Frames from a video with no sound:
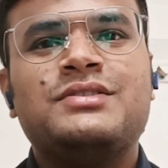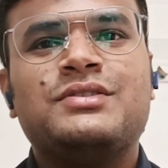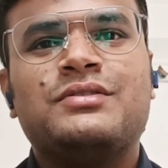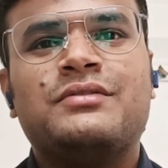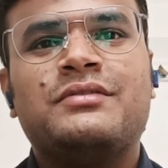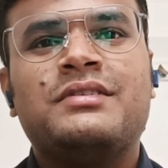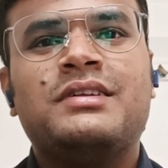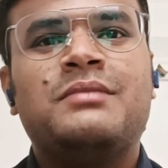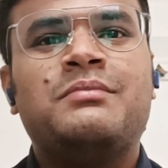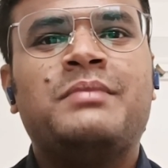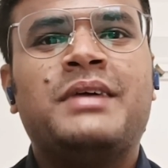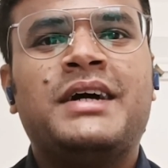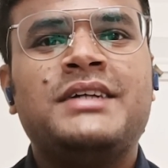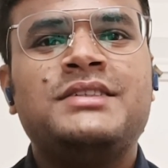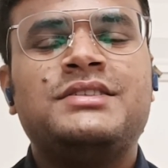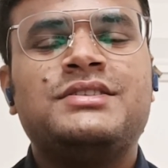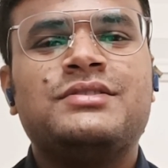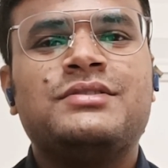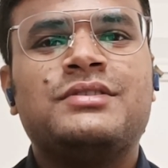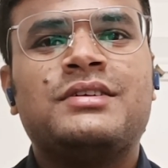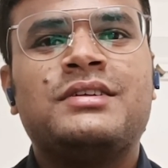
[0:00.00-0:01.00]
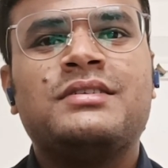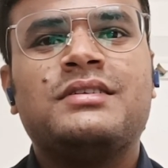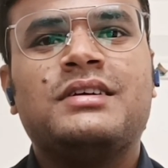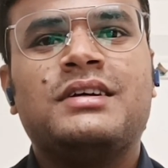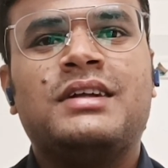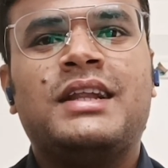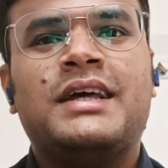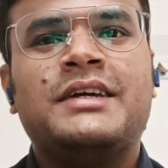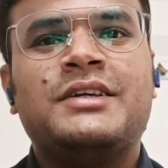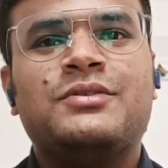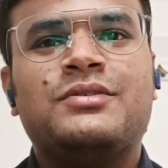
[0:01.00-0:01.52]
So we'll match or
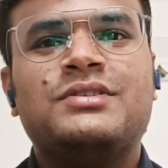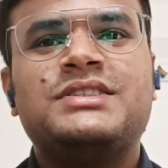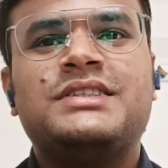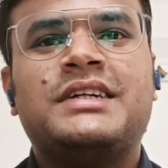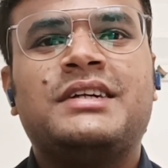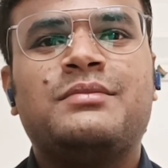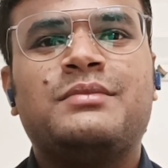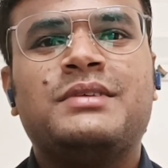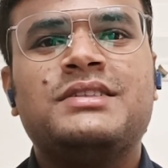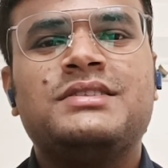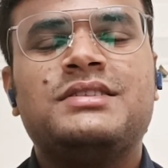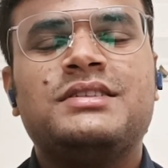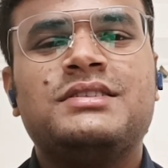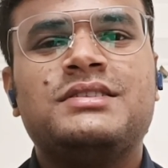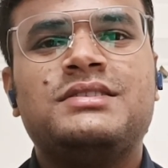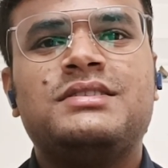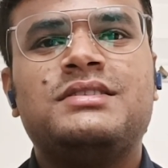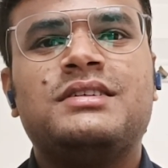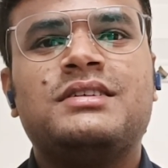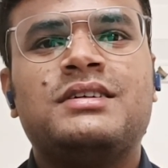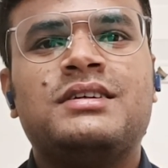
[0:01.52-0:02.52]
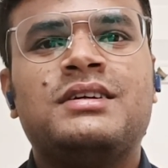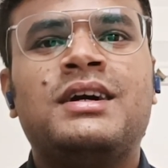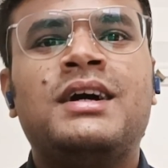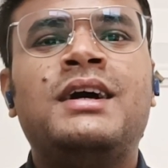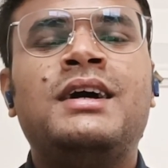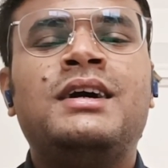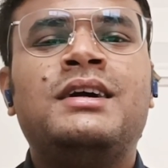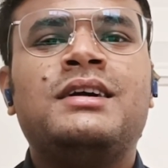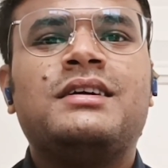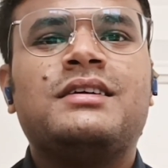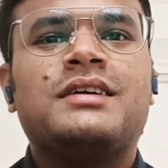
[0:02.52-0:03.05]
like your statements is
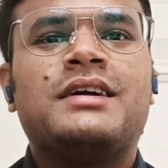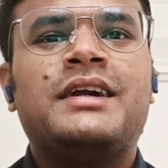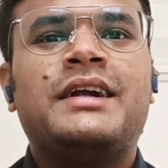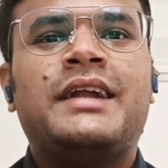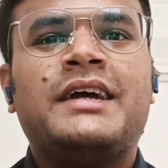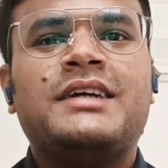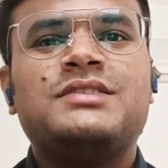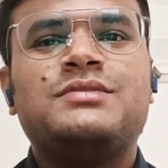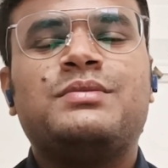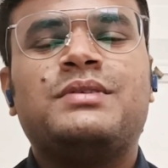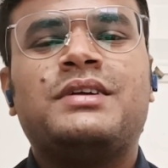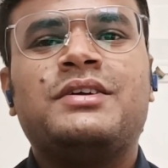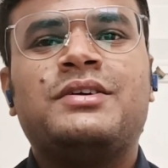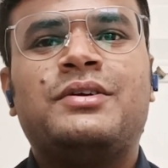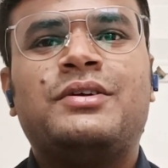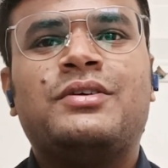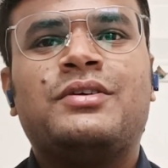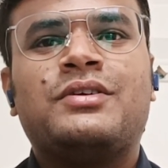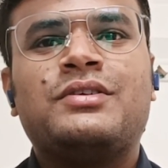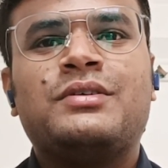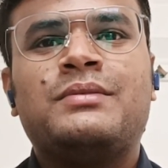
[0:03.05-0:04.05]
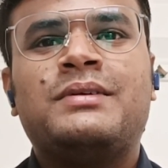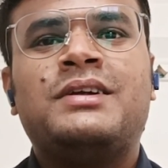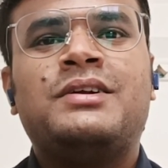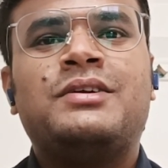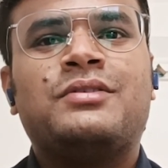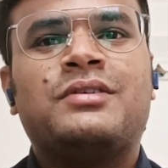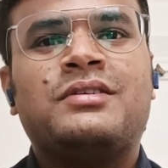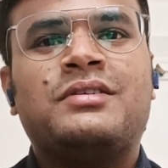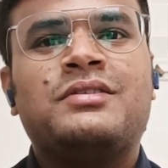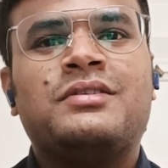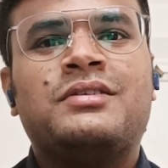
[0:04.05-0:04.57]
correct as per your document
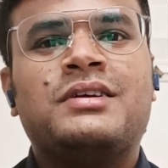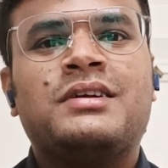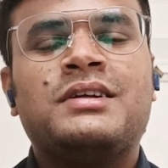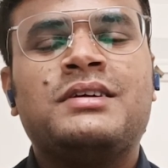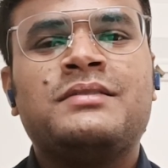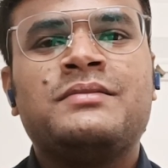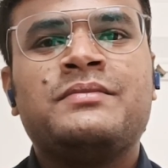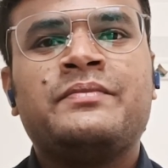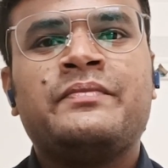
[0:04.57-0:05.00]
or not.